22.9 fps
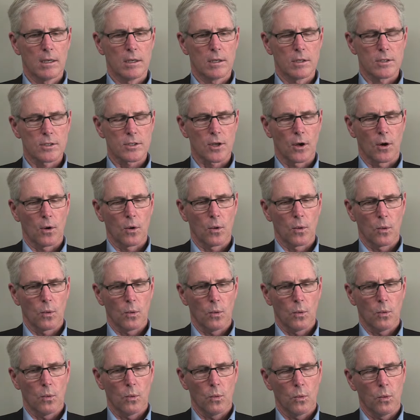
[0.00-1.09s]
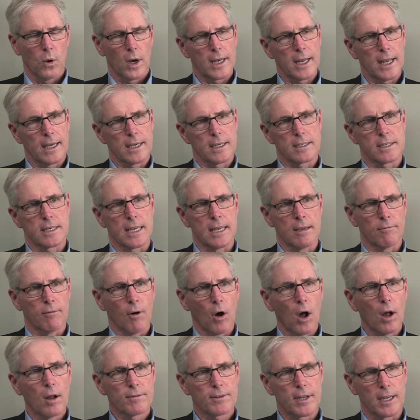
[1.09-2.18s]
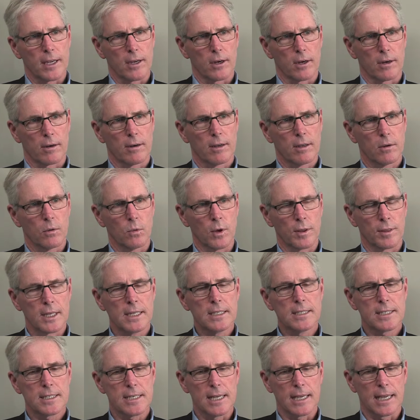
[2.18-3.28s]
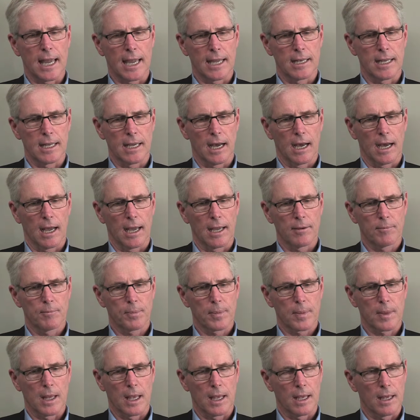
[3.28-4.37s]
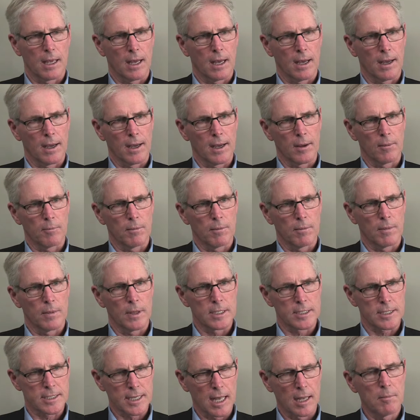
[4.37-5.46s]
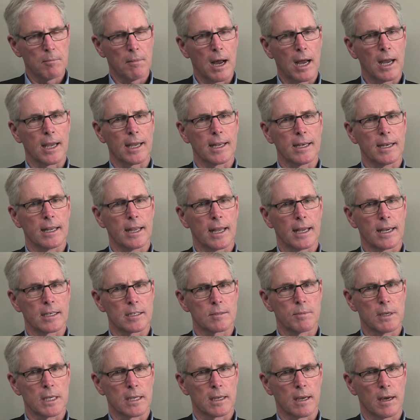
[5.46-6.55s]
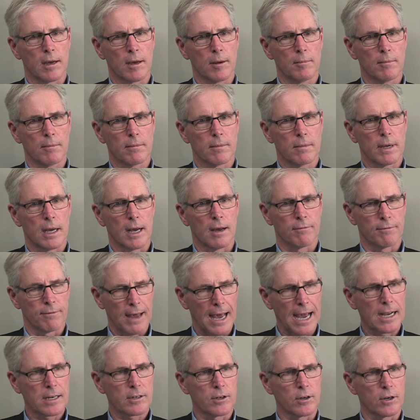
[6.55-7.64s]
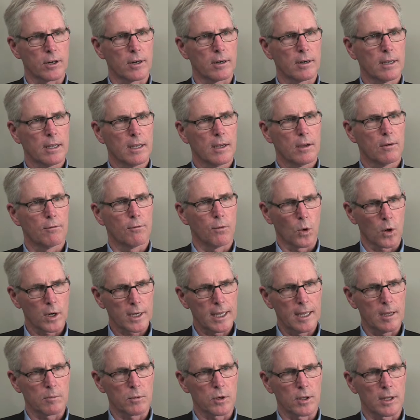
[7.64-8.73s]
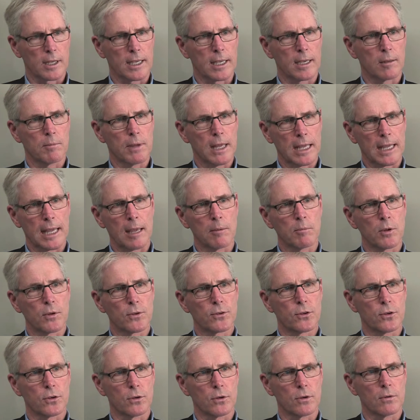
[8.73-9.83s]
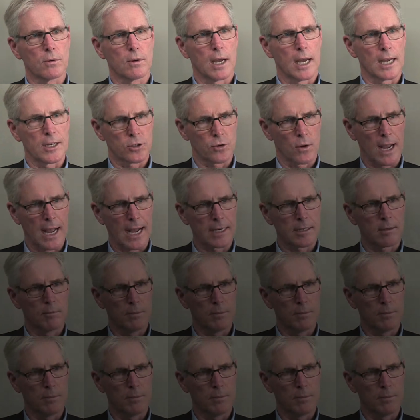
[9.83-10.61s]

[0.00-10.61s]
So what has evolved here within CKDI, the SunMine has become a factor for Kimberley in being able to attract